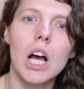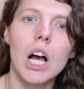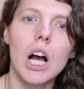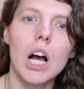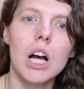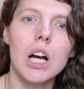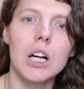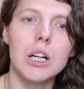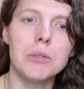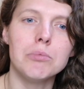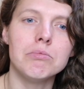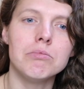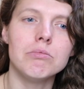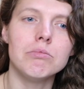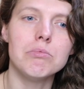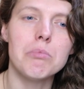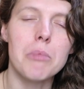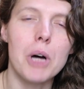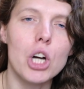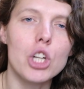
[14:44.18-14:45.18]

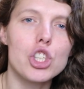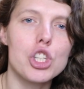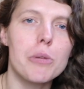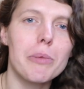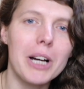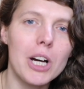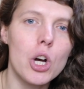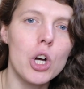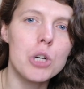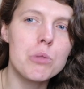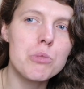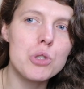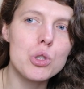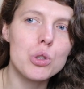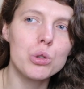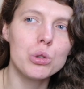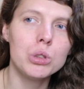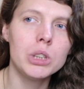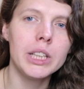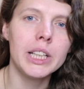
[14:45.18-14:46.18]
much about
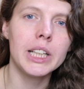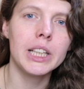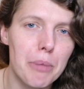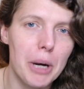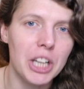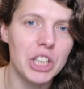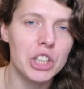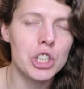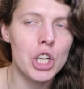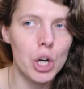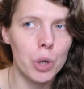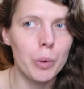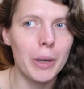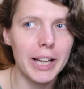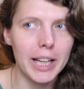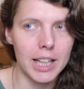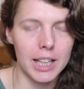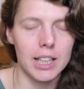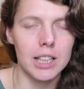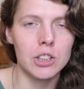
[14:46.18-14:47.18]
homeschooling, but I know
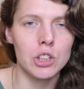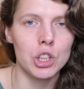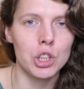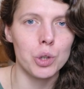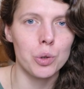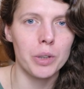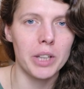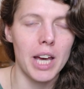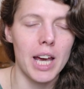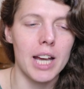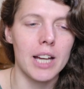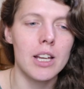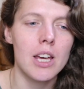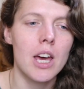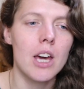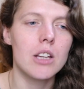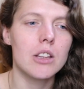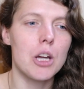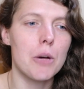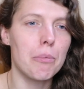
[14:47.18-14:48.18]
here in the UK
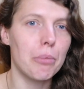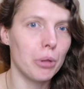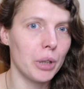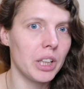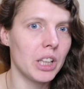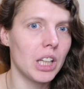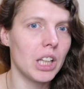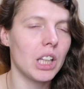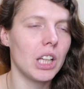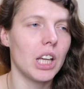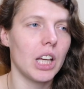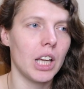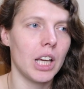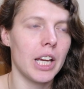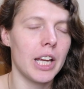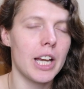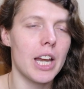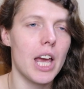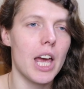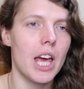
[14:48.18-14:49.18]
they're bringing
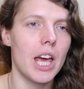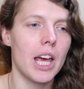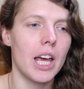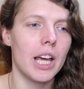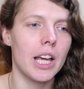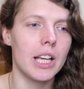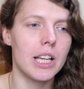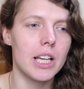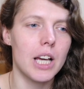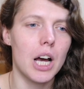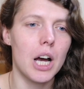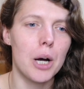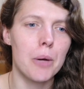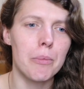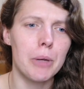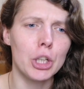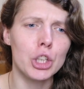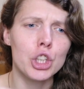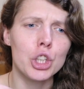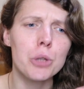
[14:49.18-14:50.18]
in a
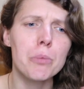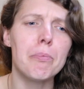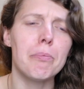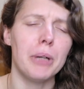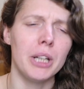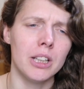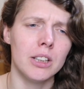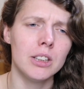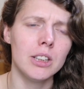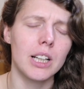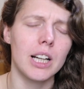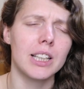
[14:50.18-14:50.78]
new bill.